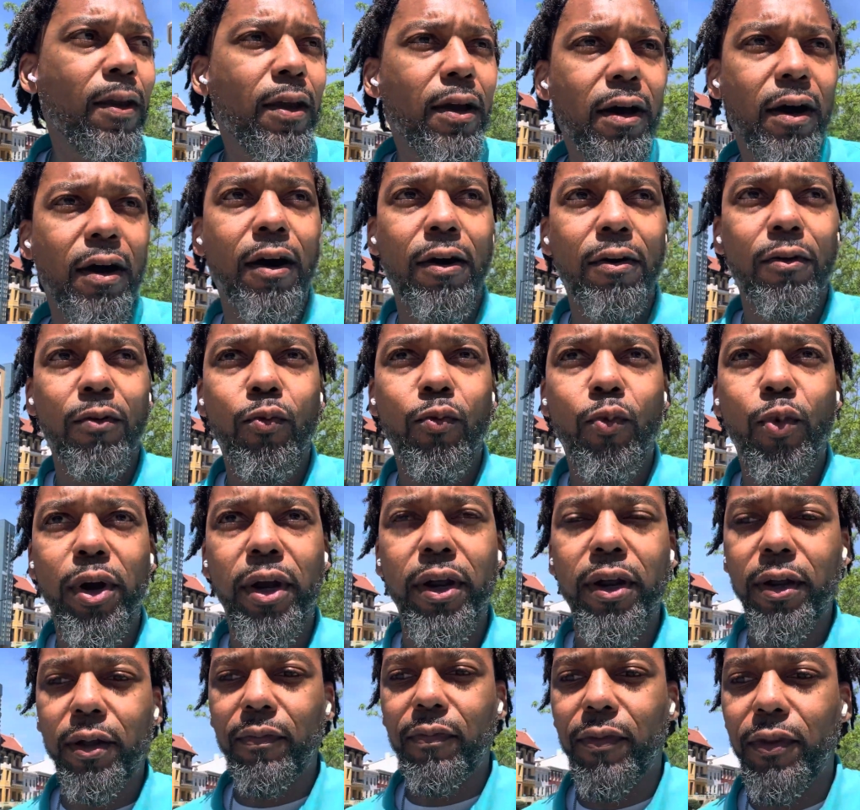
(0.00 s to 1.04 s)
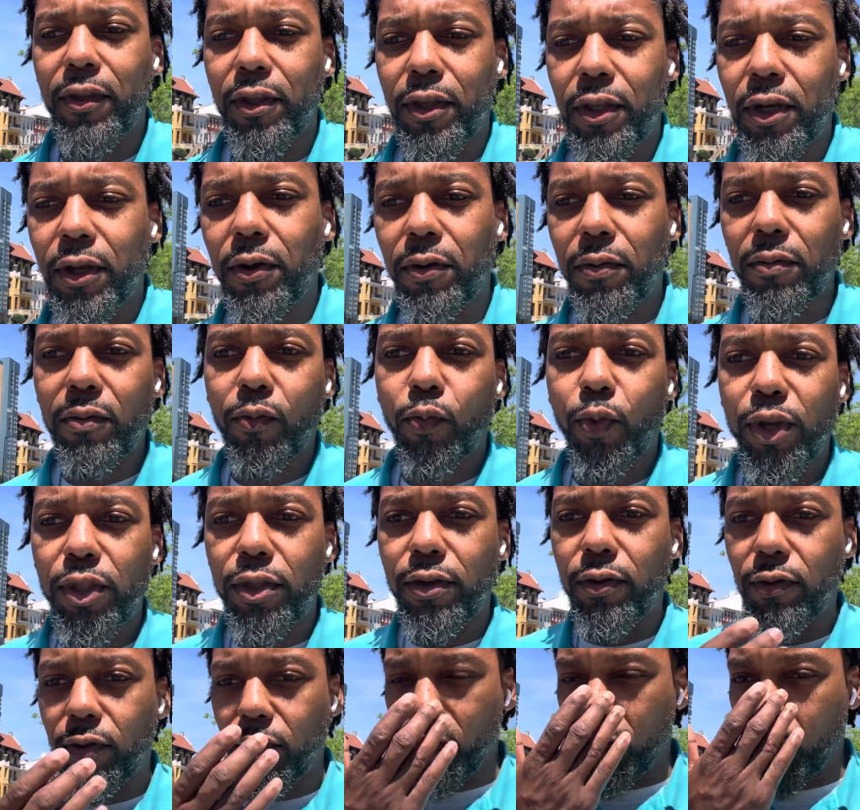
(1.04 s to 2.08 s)
where, you know, when
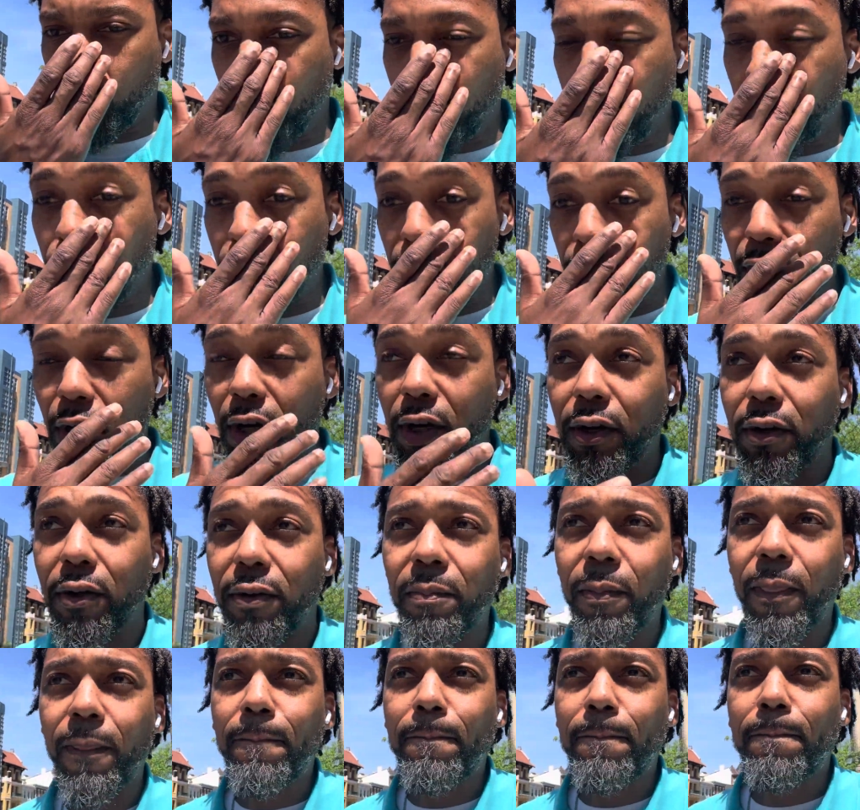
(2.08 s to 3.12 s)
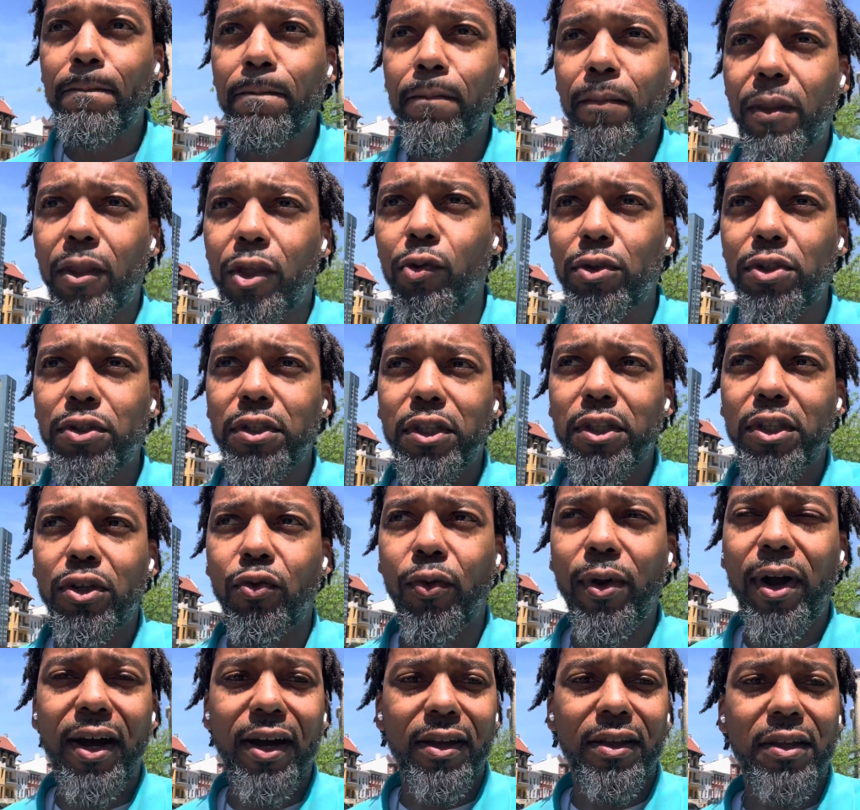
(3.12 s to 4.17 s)
you was younger, you was on the
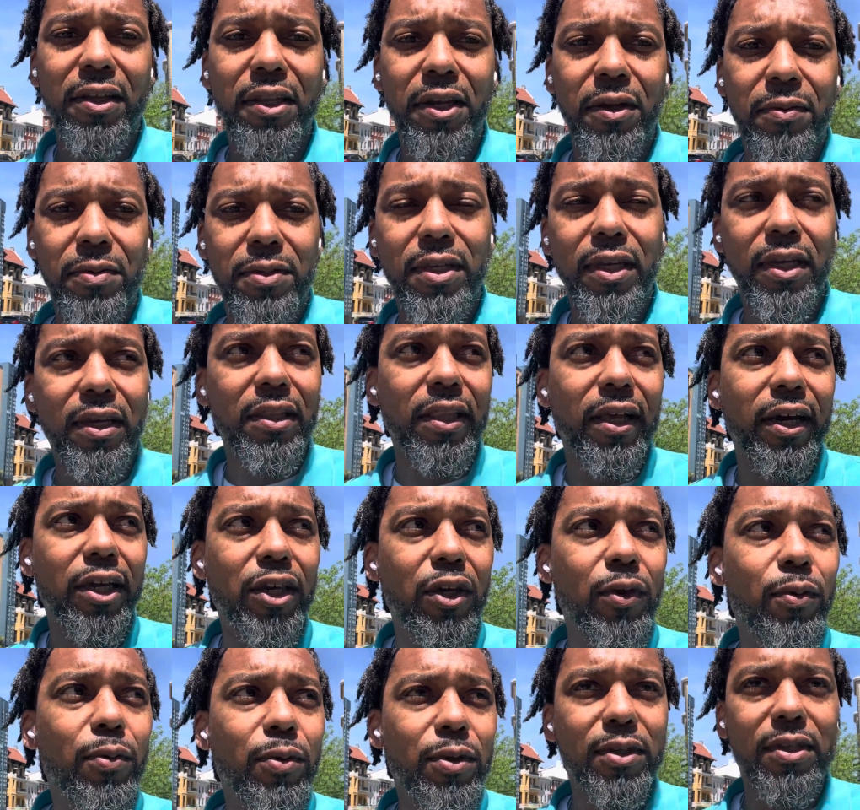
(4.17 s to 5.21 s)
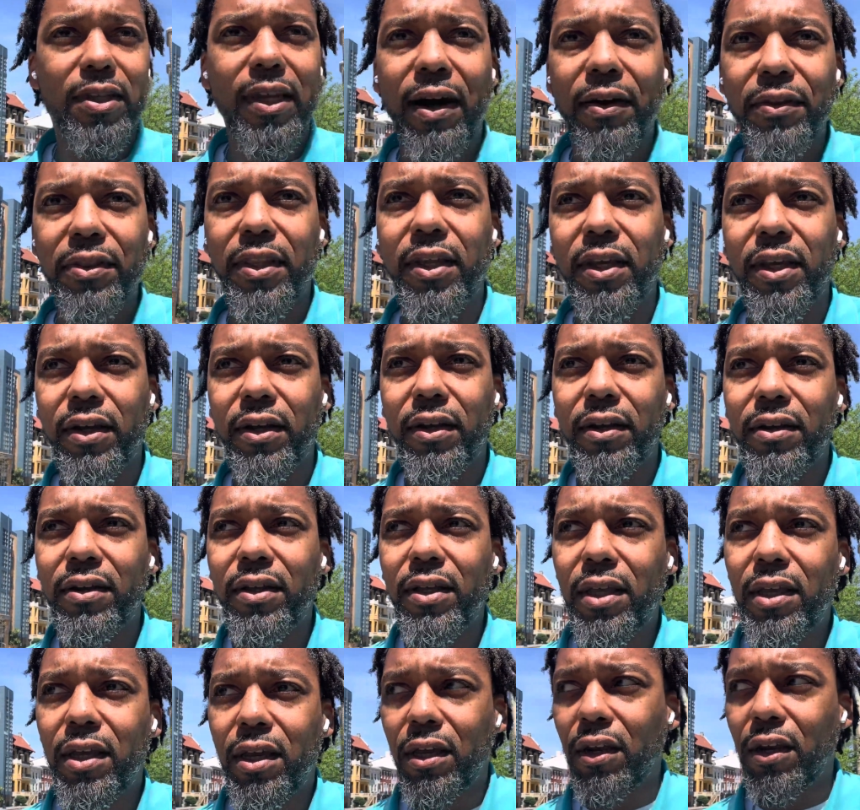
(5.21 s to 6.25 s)
grind, you know what I'm saying? Like you was out there,
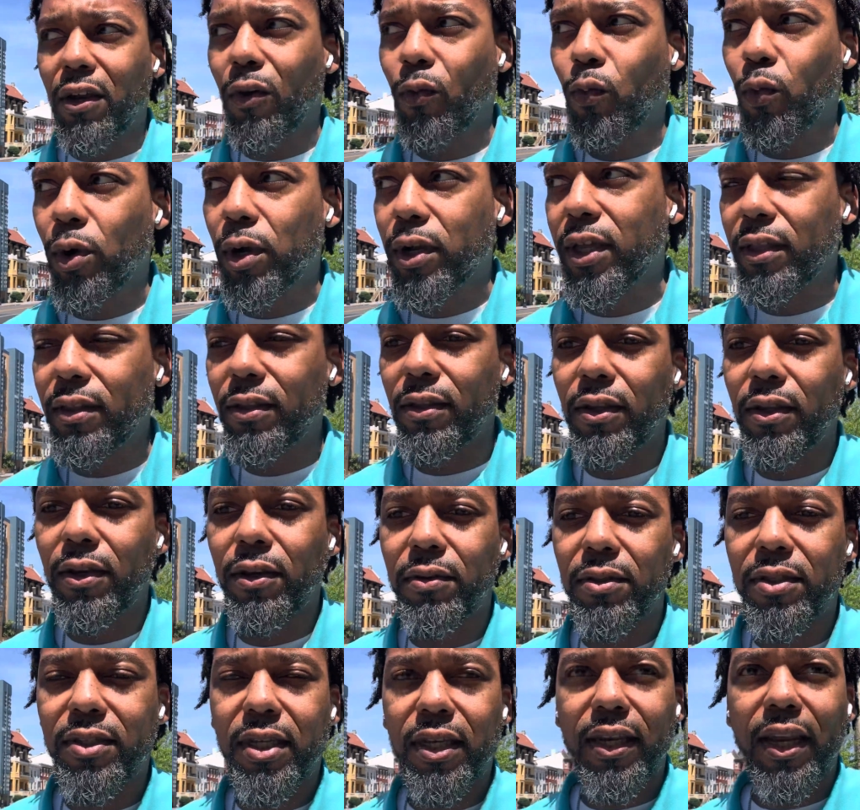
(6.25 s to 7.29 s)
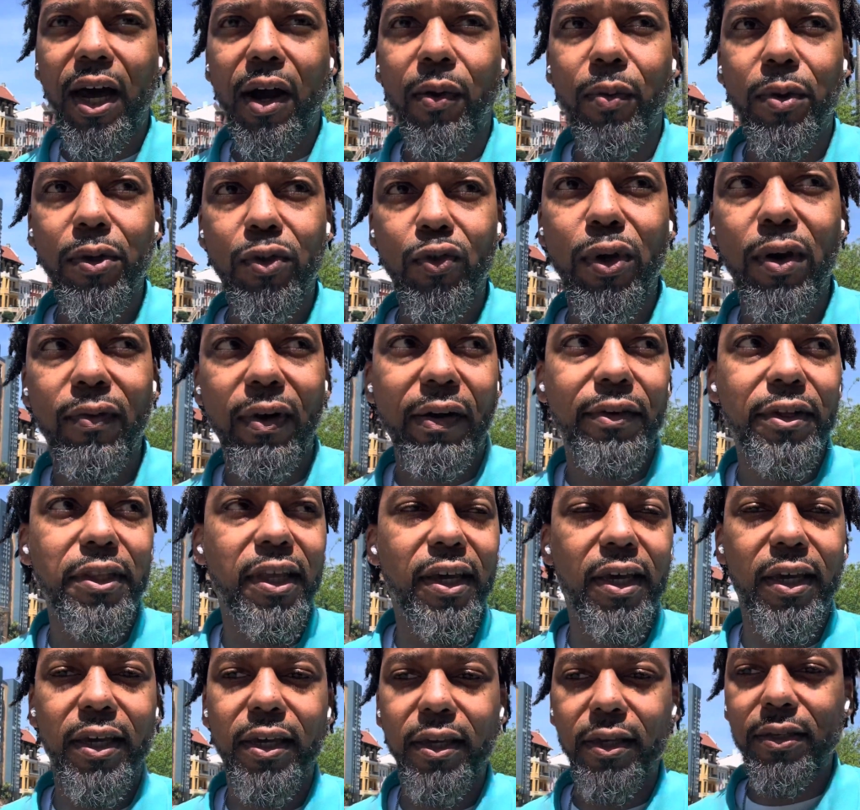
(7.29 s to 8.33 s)
you know, working, 10-hour, 12-hour
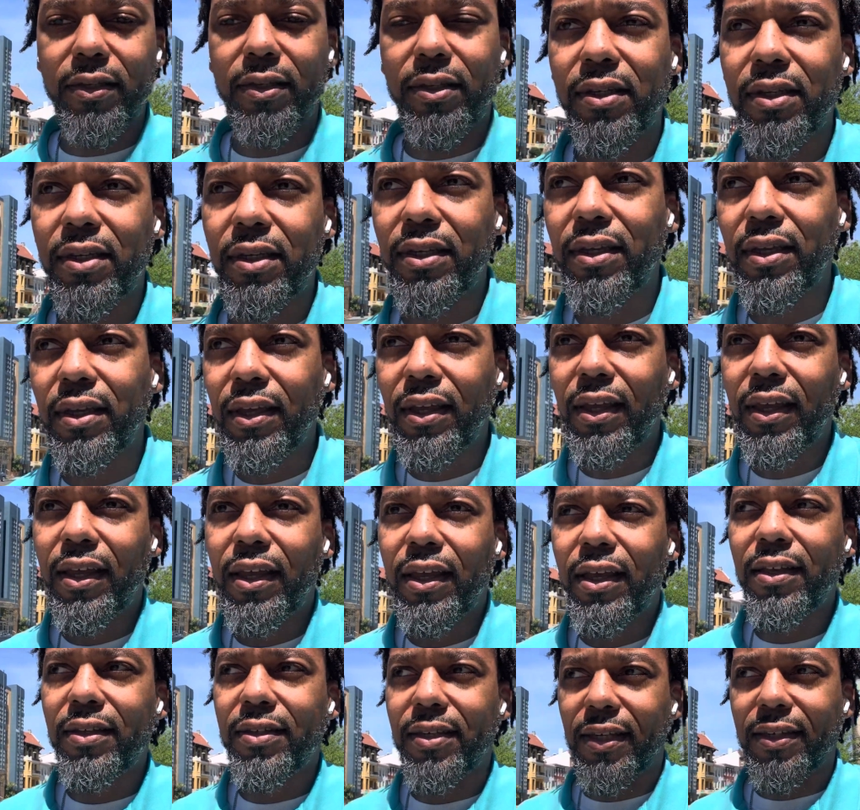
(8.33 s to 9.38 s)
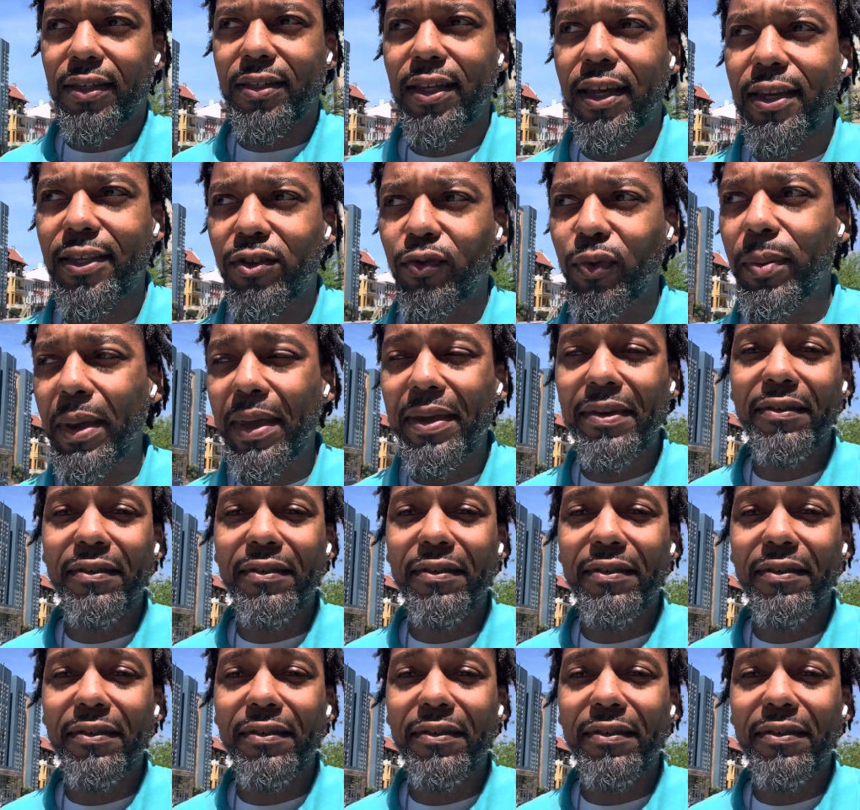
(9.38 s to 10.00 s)
days, 6 days a week, maybe